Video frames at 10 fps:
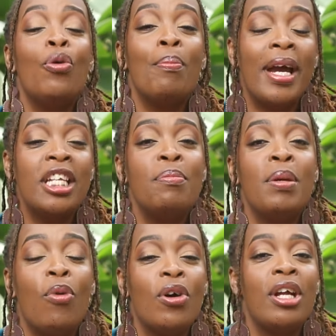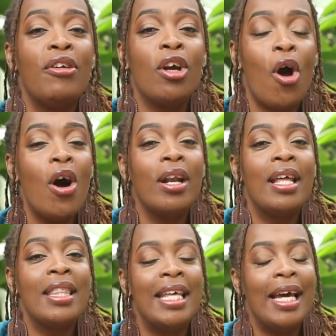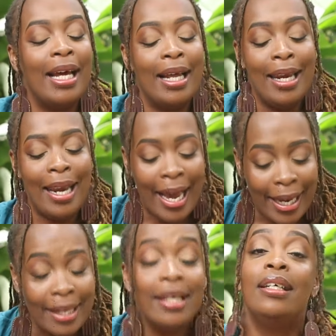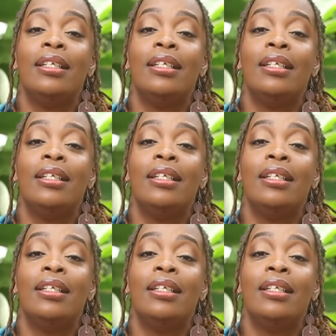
you might be bordering on the line